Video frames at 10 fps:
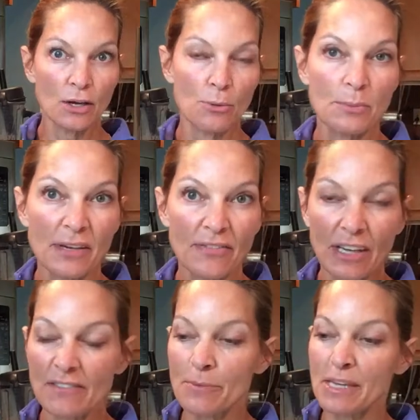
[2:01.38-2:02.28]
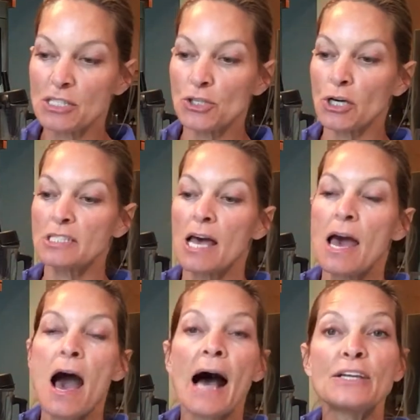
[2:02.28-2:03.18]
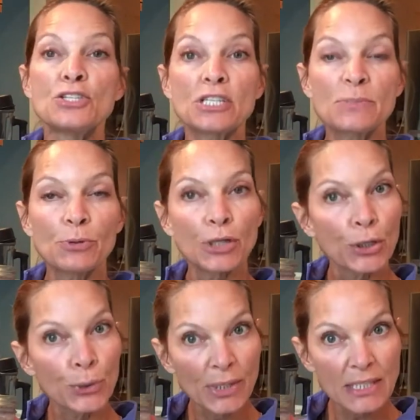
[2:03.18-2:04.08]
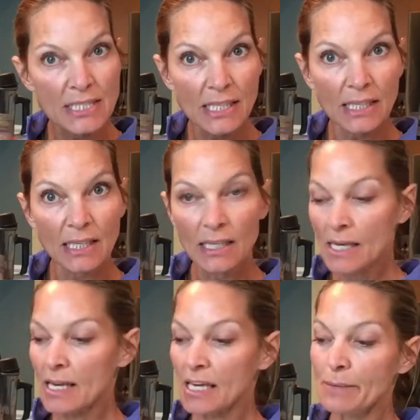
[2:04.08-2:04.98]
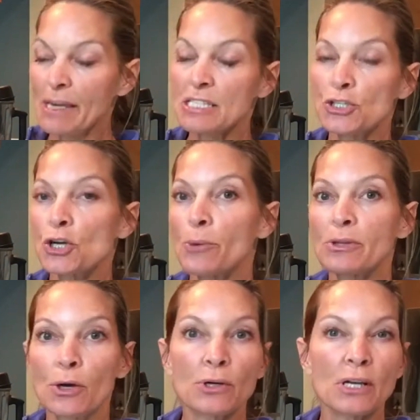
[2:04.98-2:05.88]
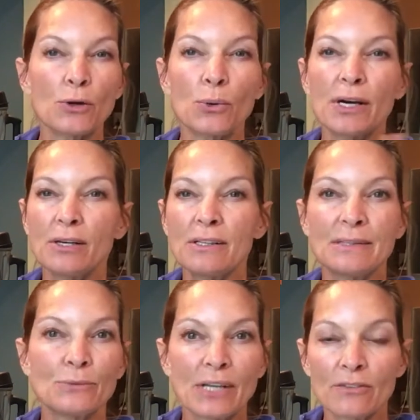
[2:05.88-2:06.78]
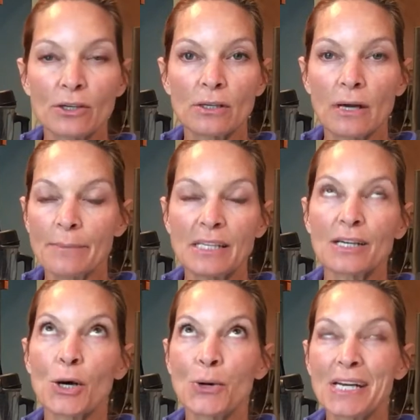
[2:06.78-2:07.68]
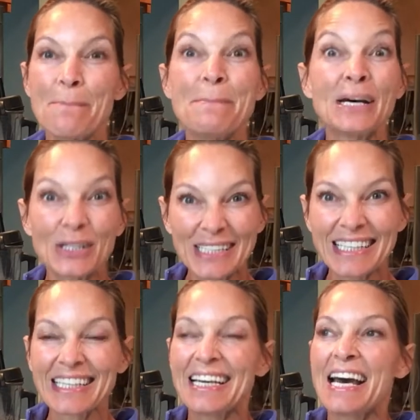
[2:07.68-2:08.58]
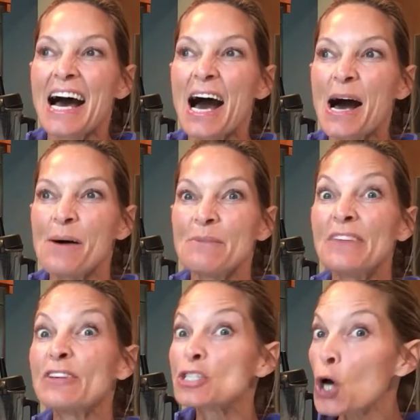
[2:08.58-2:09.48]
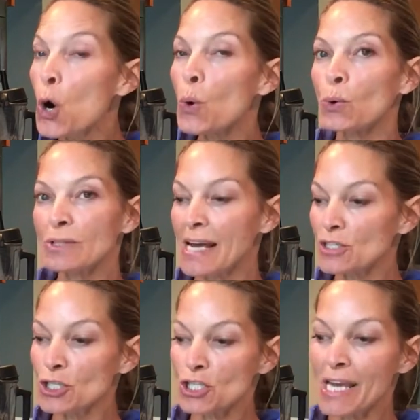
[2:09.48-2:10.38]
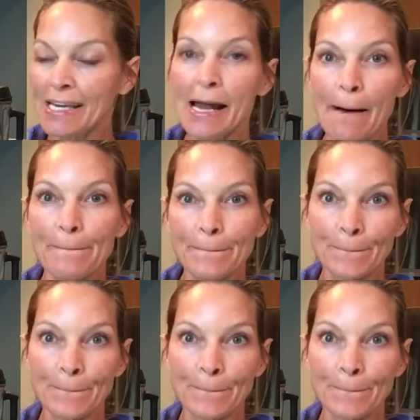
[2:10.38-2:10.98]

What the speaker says: I'm a big fan of the mason jars. I just put the green tea in a mason jar with coconut oil and the coconut milk, if it's cold, and just shake it up.